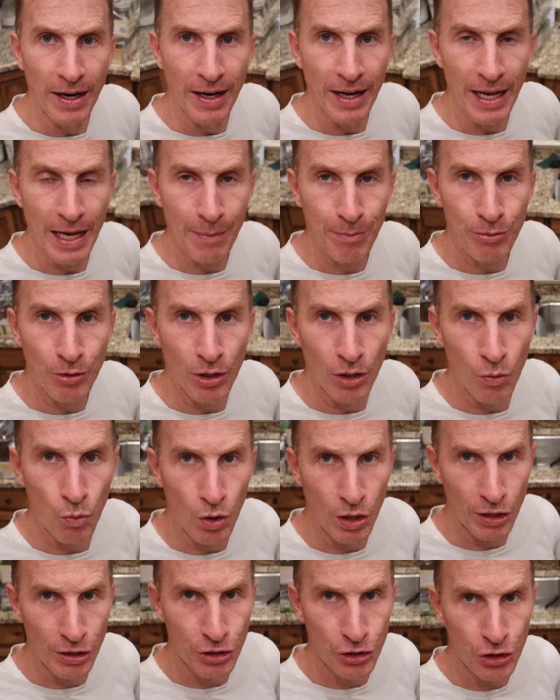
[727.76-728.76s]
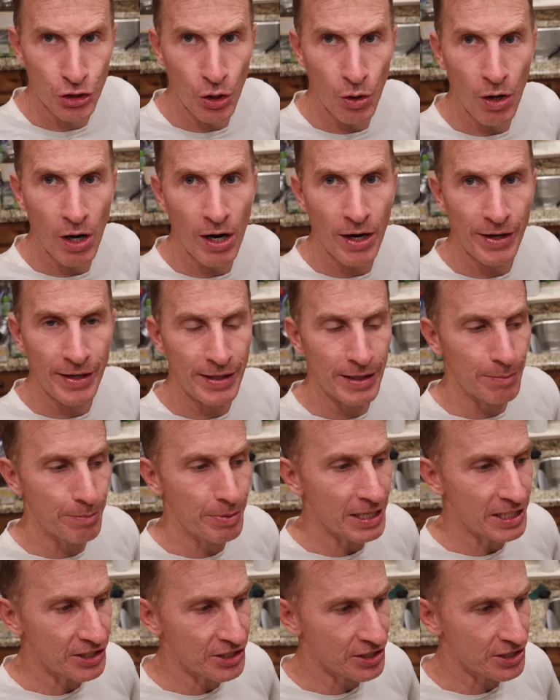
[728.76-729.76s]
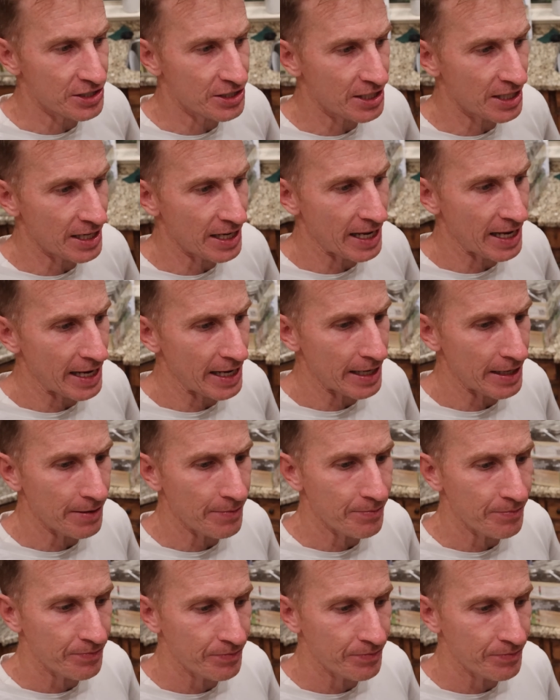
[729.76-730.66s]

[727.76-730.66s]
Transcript: April worked so hard on the peaches today.